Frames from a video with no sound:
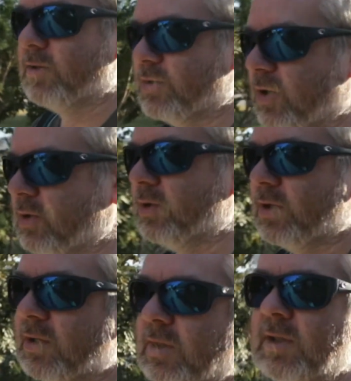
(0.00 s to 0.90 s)
you're talking
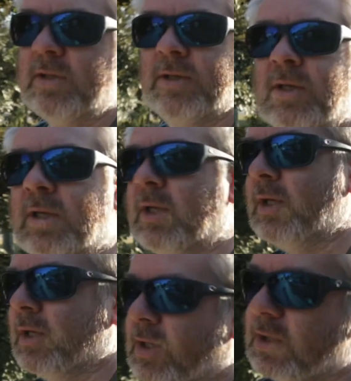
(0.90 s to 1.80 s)
another
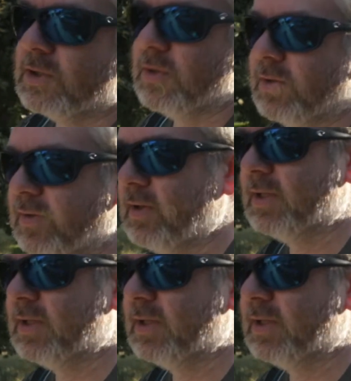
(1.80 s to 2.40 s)
sort of,